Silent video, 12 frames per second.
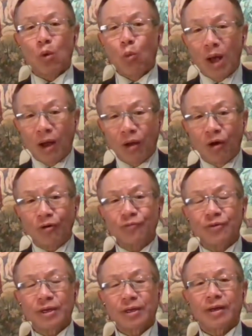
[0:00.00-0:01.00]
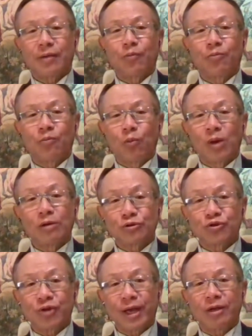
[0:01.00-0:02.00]
well-off and
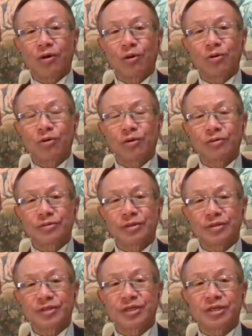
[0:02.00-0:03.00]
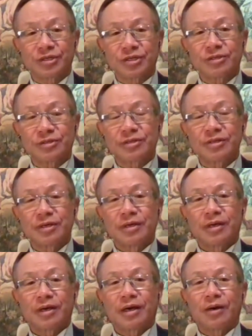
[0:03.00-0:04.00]
well-trained Hong Kong citizens
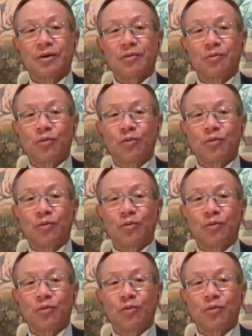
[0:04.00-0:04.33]
uh,